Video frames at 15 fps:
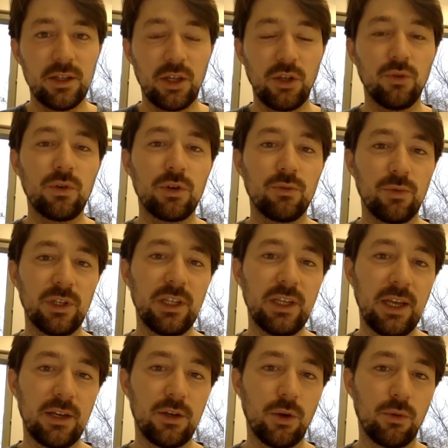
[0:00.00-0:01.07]
that you can really
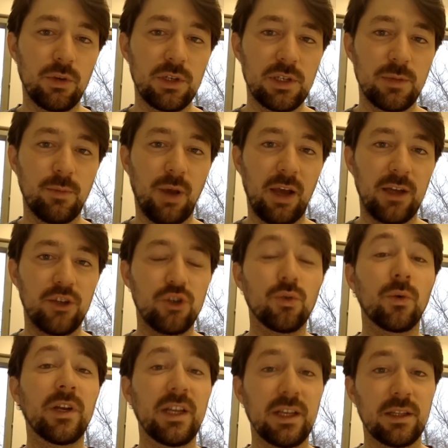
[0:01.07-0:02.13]
get noticed by
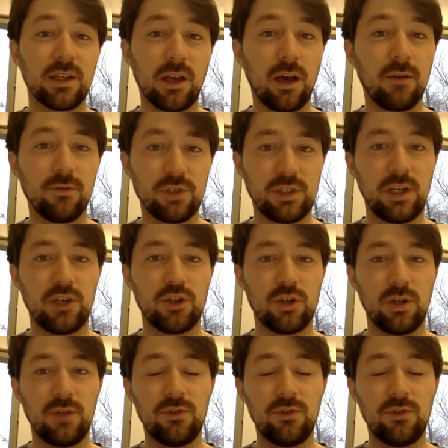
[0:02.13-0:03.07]
joining in the conversation.